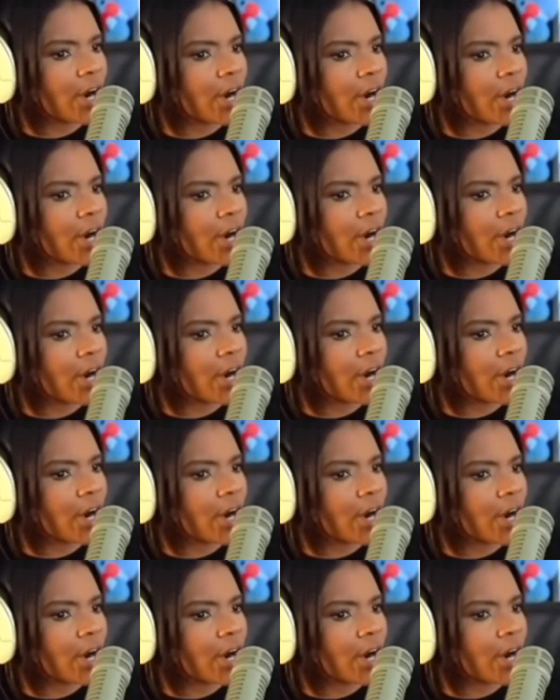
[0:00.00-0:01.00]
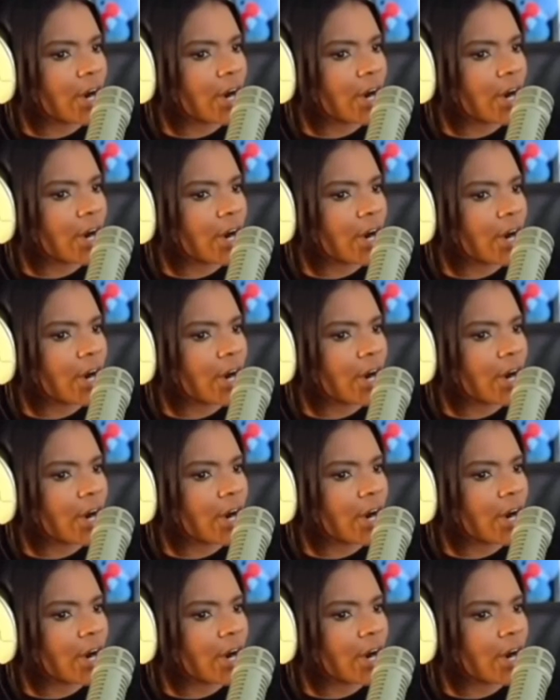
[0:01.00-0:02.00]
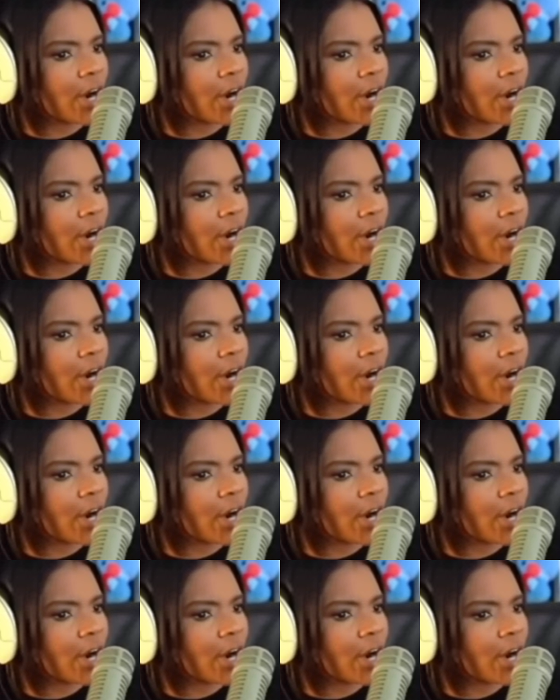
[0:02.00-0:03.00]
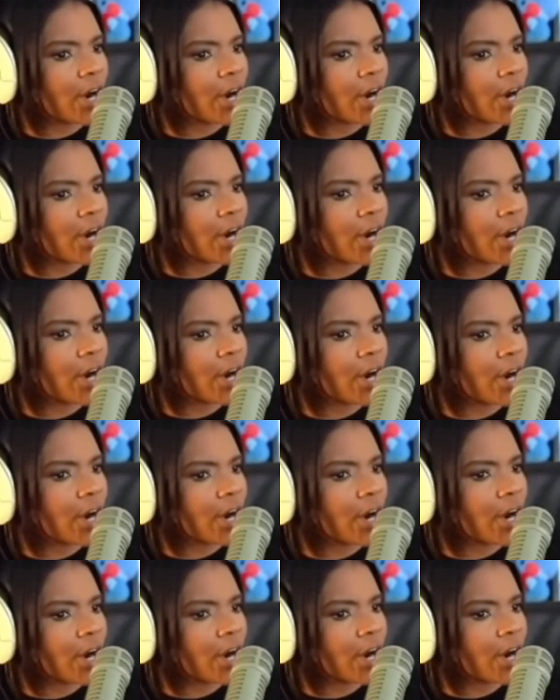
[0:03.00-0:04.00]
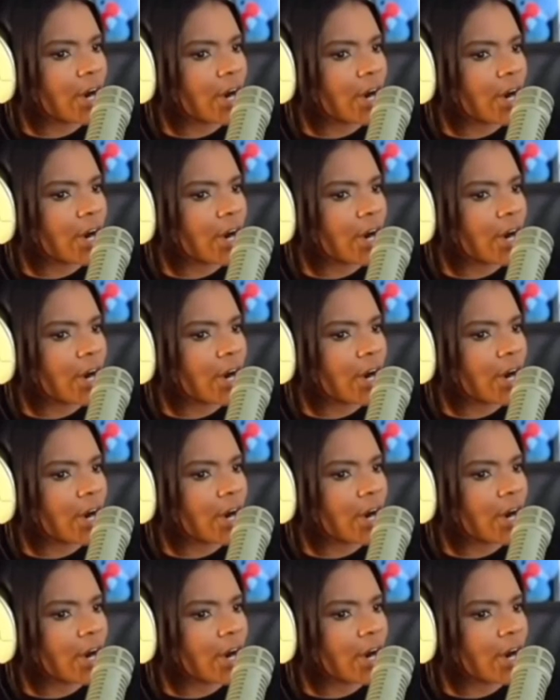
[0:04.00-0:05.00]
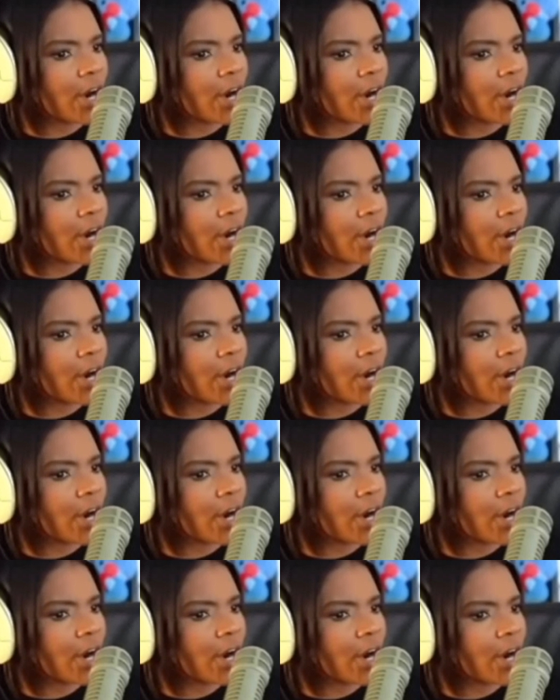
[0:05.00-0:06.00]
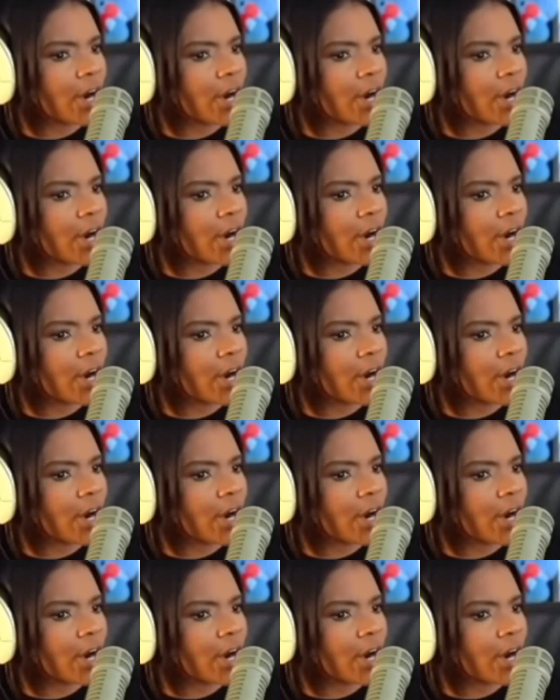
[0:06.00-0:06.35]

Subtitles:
(not speaking)